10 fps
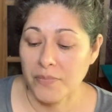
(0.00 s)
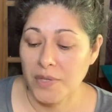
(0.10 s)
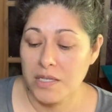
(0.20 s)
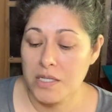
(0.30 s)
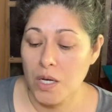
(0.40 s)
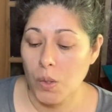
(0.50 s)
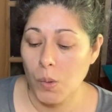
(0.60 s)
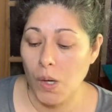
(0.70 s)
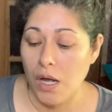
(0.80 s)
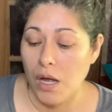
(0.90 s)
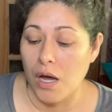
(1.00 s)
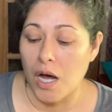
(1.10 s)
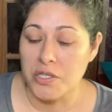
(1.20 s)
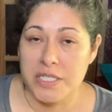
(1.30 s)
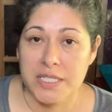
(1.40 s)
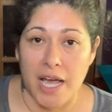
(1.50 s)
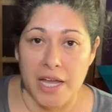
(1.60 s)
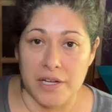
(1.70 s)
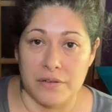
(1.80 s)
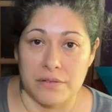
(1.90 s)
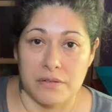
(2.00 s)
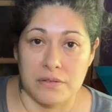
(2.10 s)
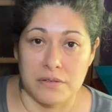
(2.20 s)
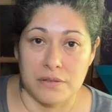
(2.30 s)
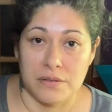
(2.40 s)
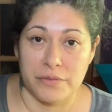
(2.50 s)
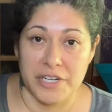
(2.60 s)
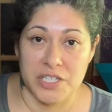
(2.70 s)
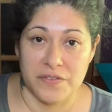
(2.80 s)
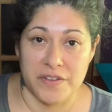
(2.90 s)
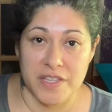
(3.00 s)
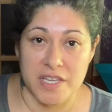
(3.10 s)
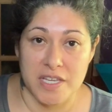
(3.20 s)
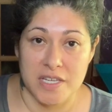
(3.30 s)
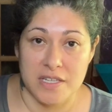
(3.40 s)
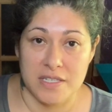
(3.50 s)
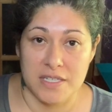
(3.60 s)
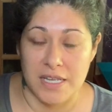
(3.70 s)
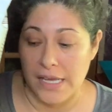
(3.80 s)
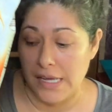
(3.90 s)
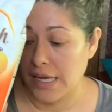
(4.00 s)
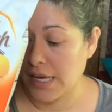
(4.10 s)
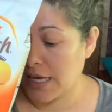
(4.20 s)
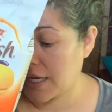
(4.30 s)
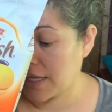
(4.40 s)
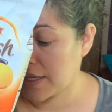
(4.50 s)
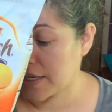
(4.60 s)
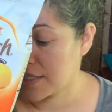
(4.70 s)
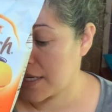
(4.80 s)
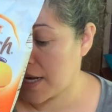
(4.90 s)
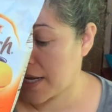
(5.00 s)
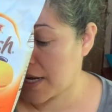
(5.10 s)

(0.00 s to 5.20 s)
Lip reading: so I'll just kind of reach for these. And like I said, I can